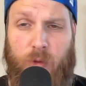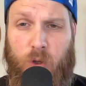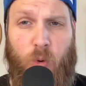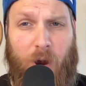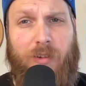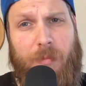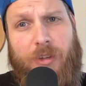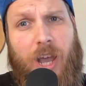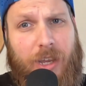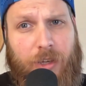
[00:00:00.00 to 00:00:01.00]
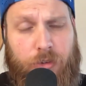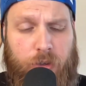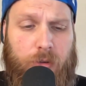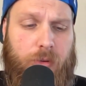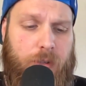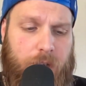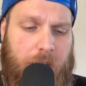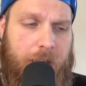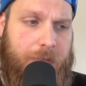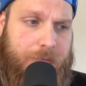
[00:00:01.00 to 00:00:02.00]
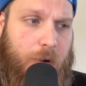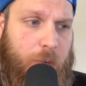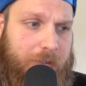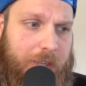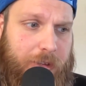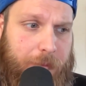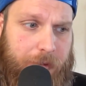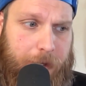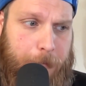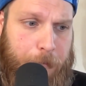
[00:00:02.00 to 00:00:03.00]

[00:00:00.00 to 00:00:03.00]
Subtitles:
whoever I've been talking to from Whiskey Jypsi,